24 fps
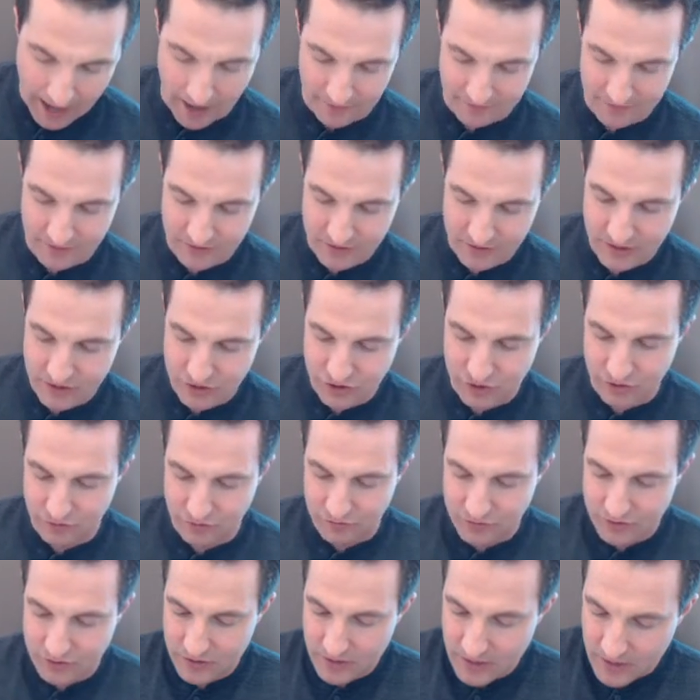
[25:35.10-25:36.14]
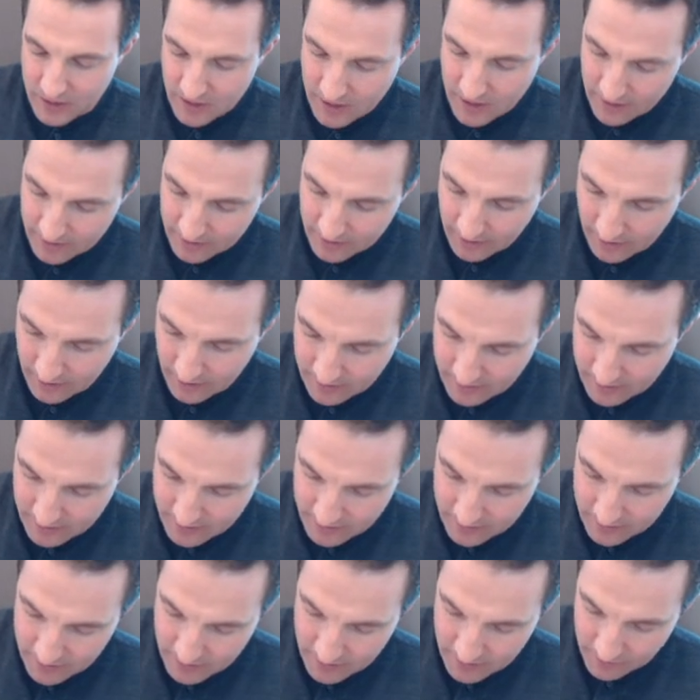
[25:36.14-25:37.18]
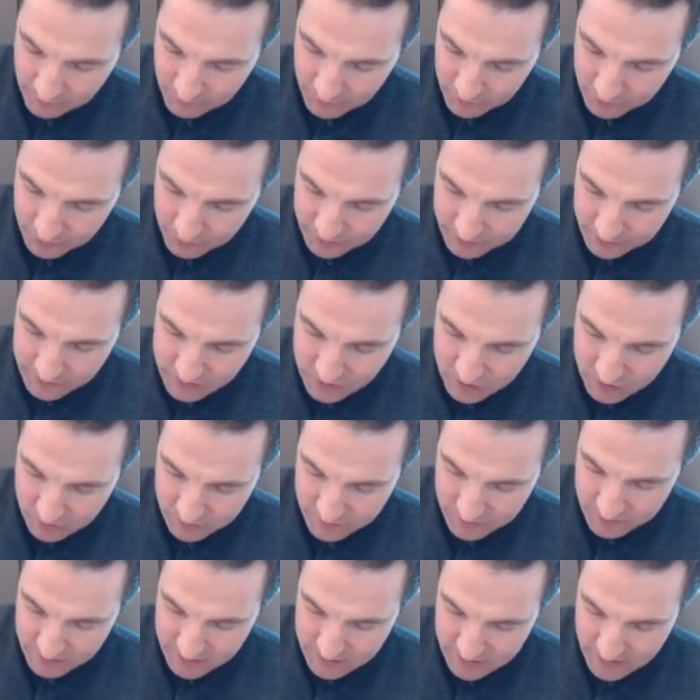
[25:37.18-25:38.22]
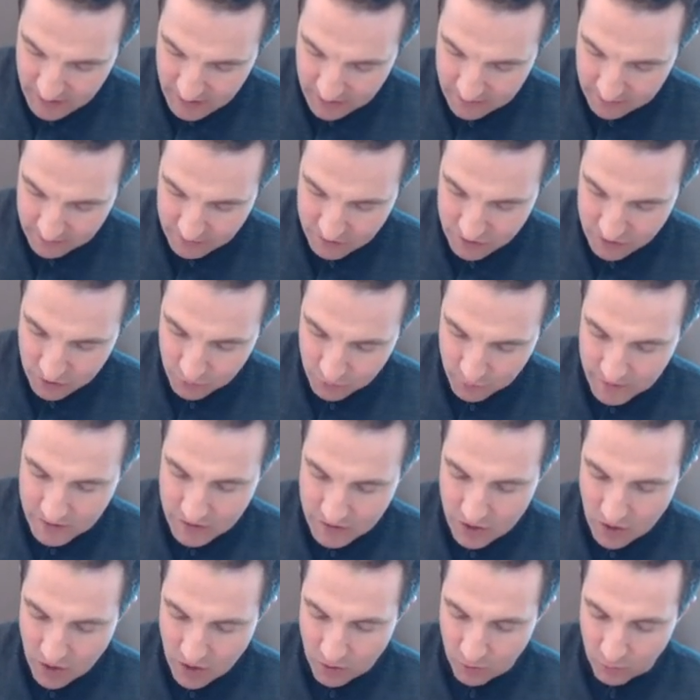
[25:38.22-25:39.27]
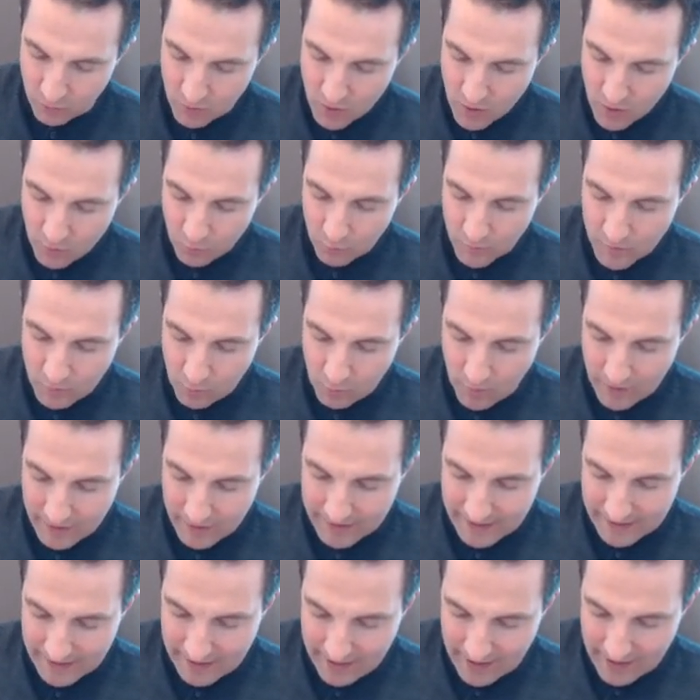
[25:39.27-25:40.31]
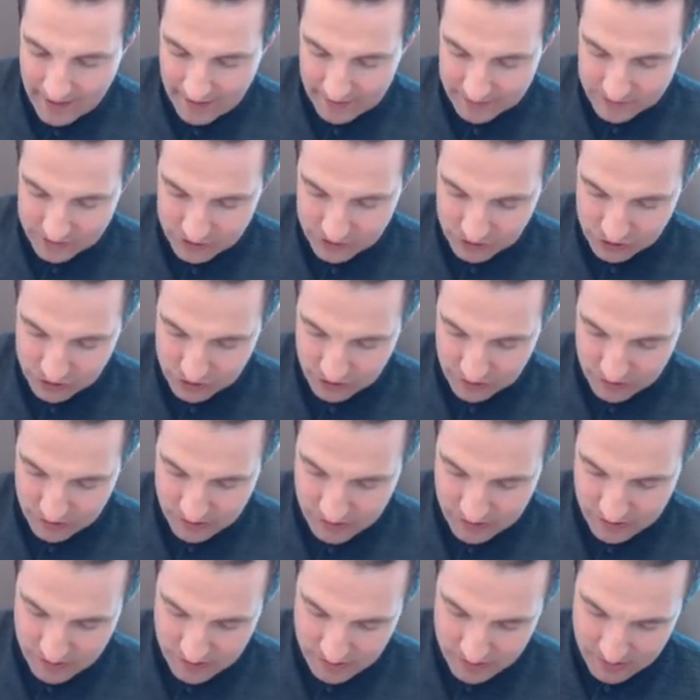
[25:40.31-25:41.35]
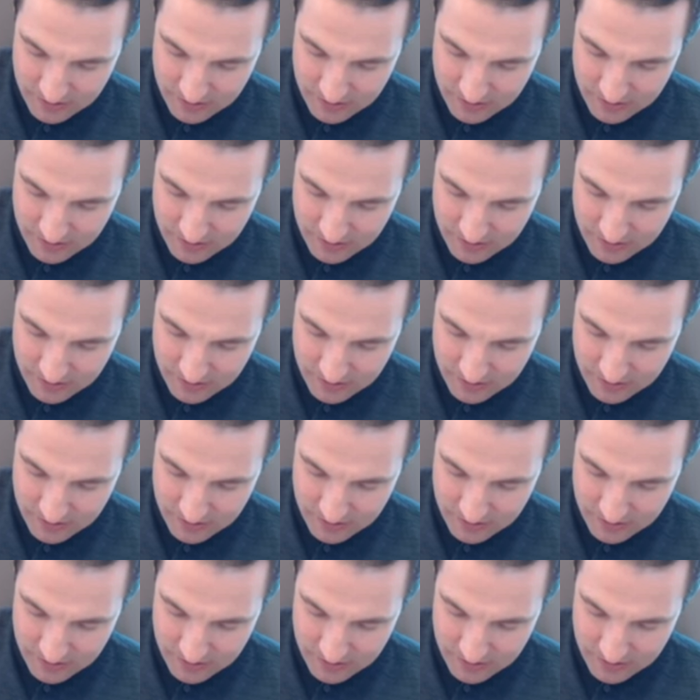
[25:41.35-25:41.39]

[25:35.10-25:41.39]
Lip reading: at the tissues. Okay? If we look at these two things together, so we know we want to get oxygen